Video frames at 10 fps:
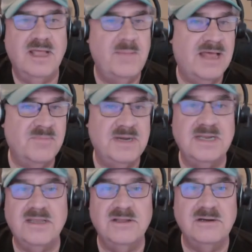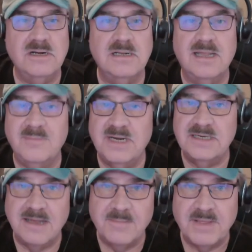about particular
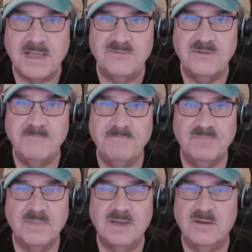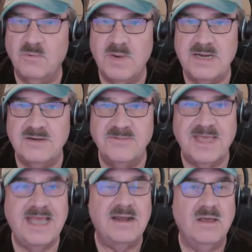climate topics. Uh, we do
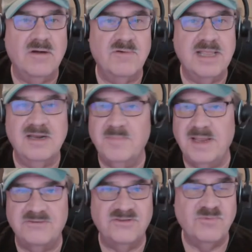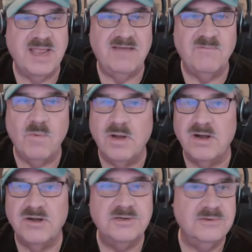that on a regular basis. We have one
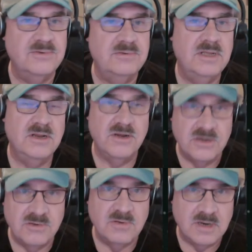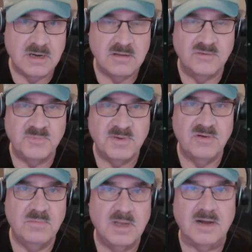or two new articles
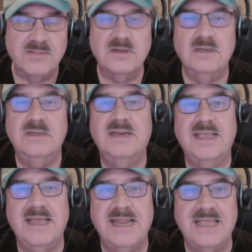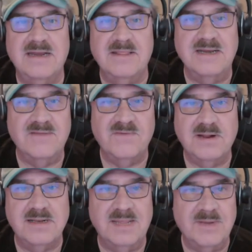per month getting into the
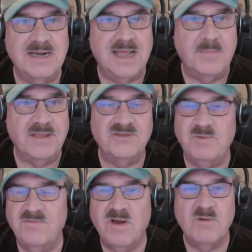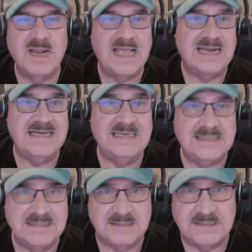different climate topics, and we've already got
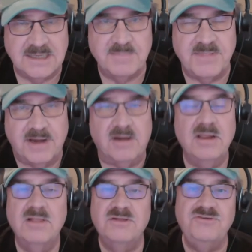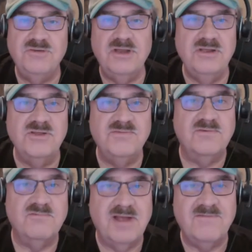dozens up there that you can use
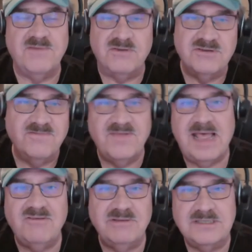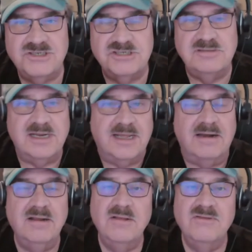for reference to factually shoot down